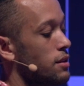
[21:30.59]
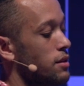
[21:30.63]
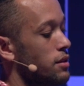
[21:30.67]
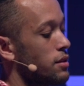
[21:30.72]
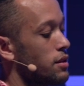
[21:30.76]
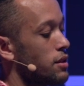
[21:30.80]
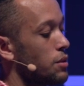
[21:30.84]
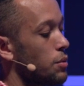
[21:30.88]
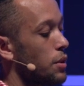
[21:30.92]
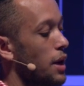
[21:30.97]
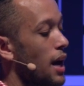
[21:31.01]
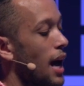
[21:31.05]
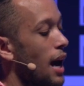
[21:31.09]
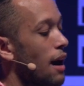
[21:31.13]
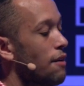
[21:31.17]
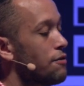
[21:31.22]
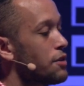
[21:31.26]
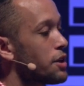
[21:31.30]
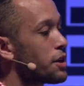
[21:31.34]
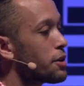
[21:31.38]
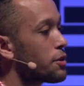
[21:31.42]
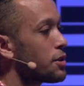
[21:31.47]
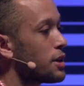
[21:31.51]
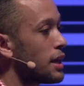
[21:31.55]
So we have
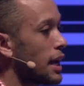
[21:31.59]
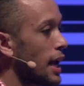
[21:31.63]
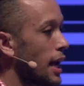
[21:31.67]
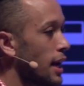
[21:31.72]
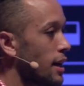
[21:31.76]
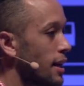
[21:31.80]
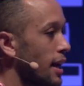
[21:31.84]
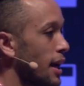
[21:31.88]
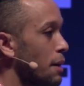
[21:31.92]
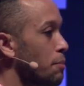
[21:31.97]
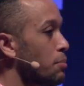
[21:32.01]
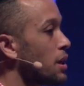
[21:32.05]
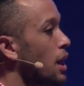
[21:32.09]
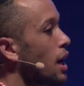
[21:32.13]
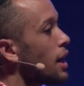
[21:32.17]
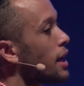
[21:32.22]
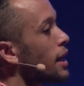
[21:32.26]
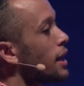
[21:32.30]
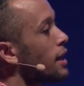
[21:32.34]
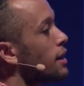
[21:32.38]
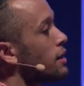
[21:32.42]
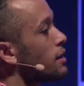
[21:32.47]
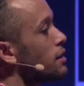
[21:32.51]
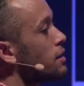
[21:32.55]
to create a
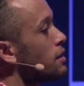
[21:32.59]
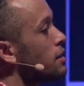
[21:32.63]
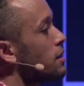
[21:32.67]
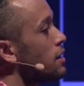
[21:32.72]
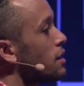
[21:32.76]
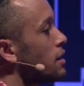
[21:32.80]
plugin,